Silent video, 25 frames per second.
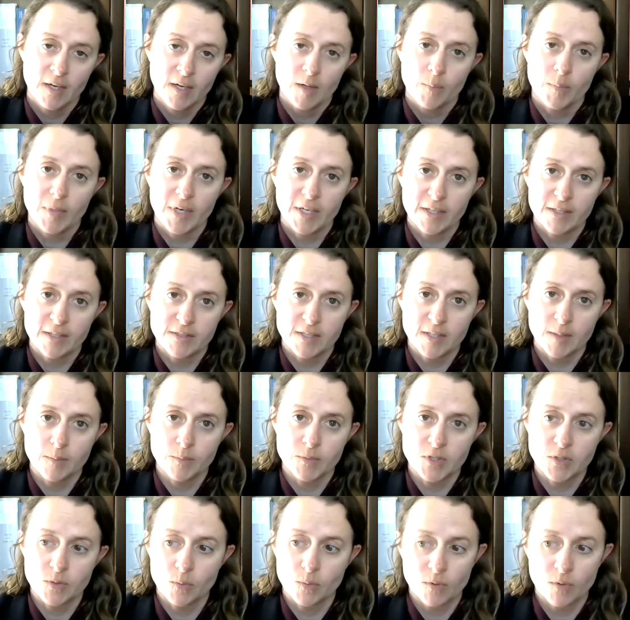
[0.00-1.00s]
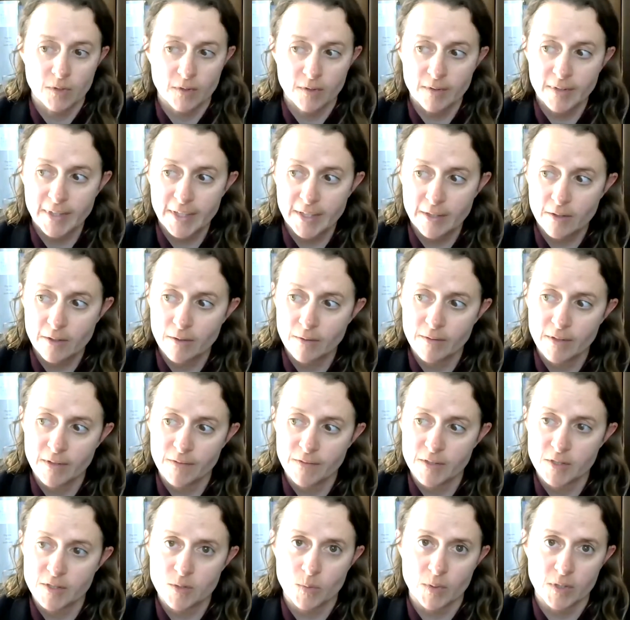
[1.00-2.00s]
But it seems sooner or later that
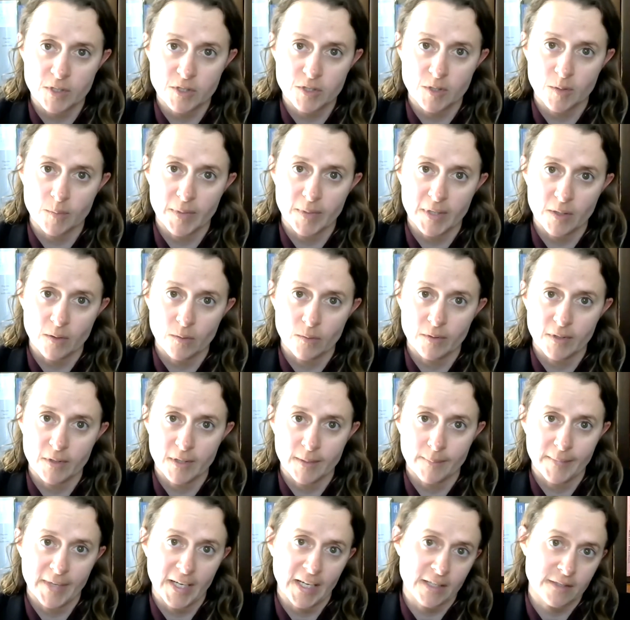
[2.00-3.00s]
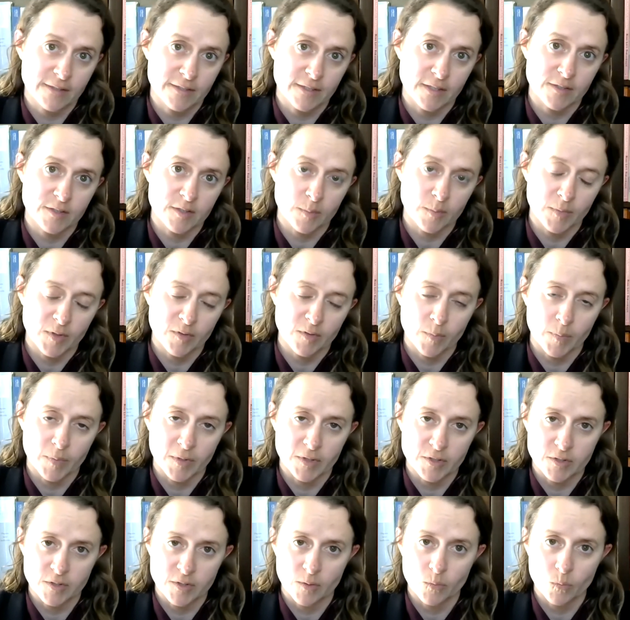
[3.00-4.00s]
this question about access to
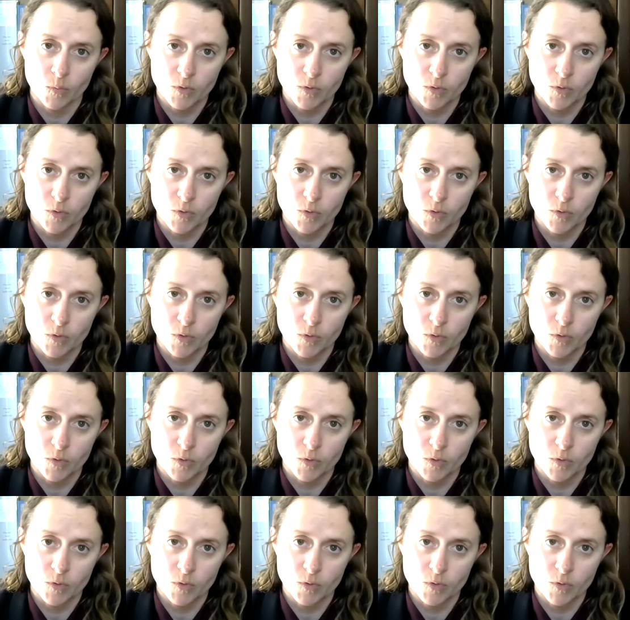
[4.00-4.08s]
mifepristone,